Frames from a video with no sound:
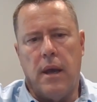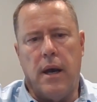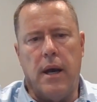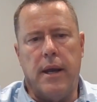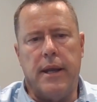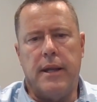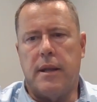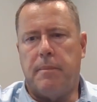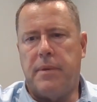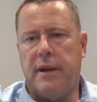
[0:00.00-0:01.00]
In
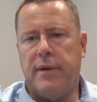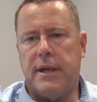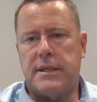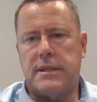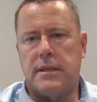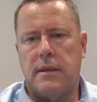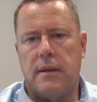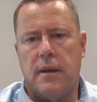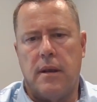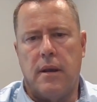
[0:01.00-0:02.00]
the previous
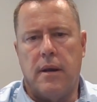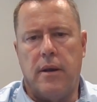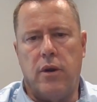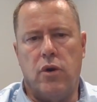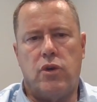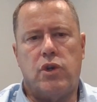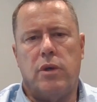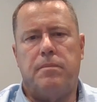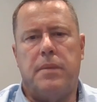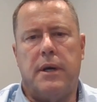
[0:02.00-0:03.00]

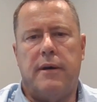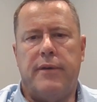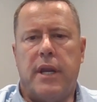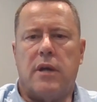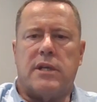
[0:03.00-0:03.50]
YouTube videos,